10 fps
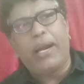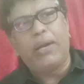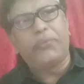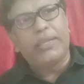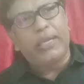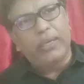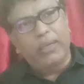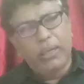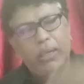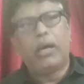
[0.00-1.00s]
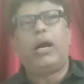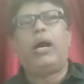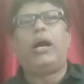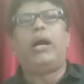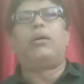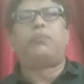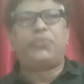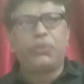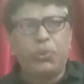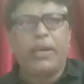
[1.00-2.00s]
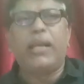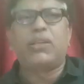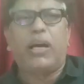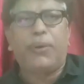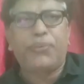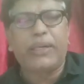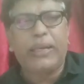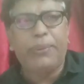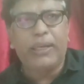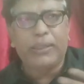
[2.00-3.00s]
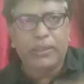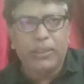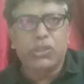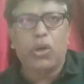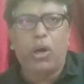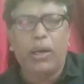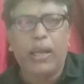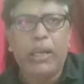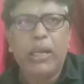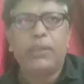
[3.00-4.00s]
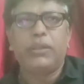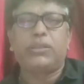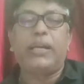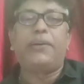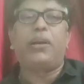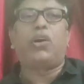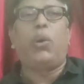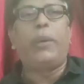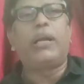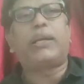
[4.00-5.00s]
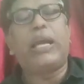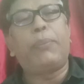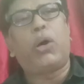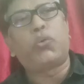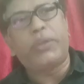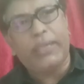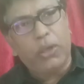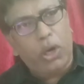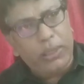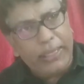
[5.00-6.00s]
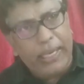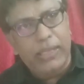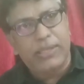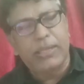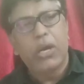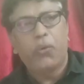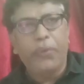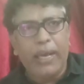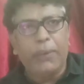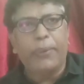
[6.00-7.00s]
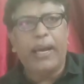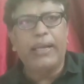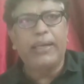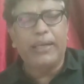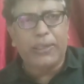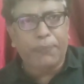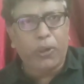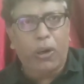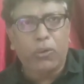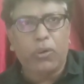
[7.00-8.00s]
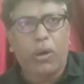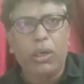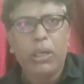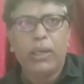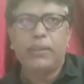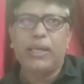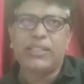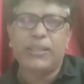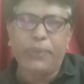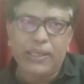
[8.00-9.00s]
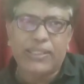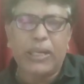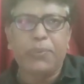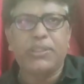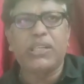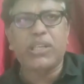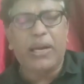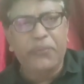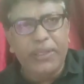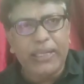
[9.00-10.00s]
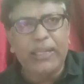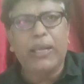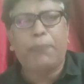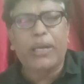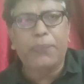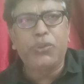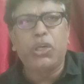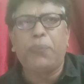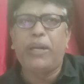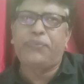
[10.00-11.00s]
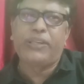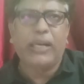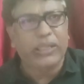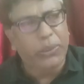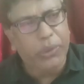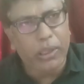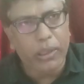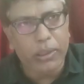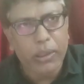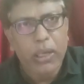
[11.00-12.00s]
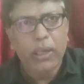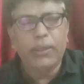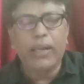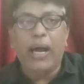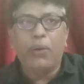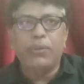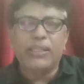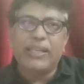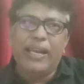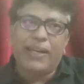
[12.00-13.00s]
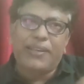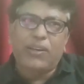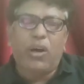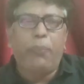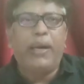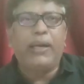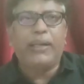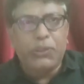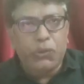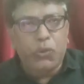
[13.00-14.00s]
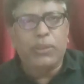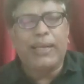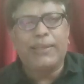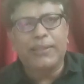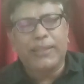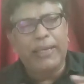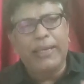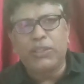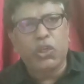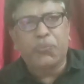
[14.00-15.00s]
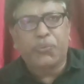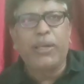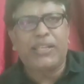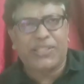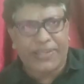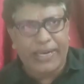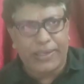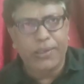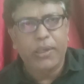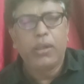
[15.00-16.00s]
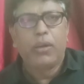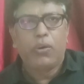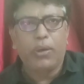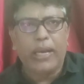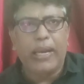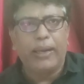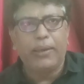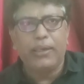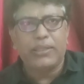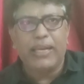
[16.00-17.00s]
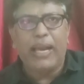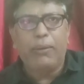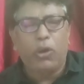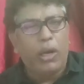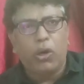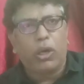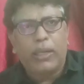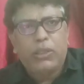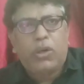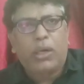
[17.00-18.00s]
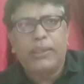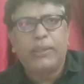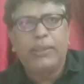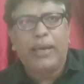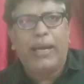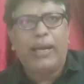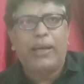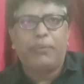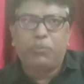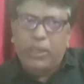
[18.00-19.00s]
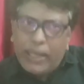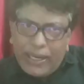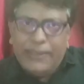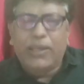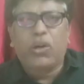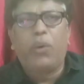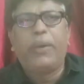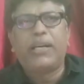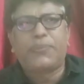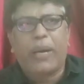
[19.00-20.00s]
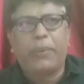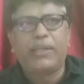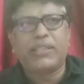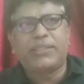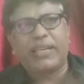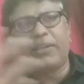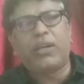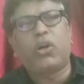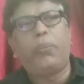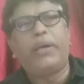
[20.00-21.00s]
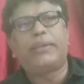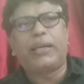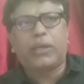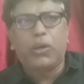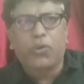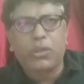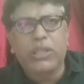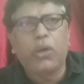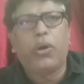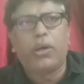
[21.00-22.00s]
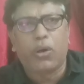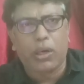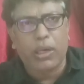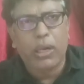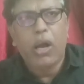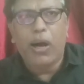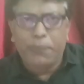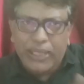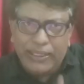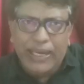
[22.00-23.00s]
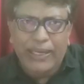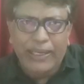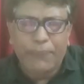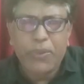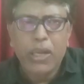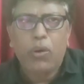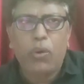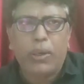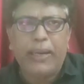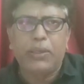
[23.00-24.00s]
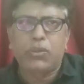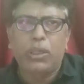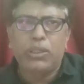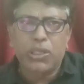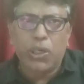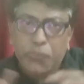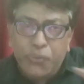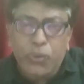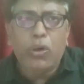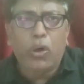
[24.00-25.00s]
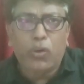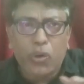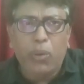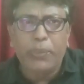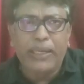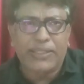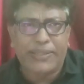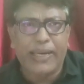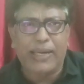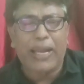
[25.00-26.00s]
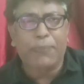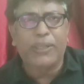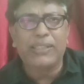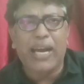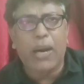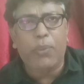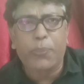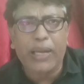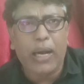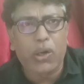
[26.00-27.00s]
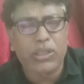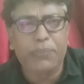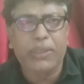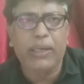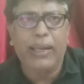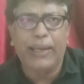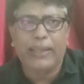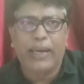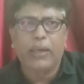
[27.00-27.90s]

within few days of giving this order, the central government came out with an ordinance whereby it brought on the civil services within the purview of Lieutenant Governor. Now this elected government, as you know, that Delhi is not full state. Okay, it's a law and order is not in the elected government's power. It's a central government that controls the law and order of the Delhi. Okay, so it's not full autonomy state like Punjab or Bihar or something like that.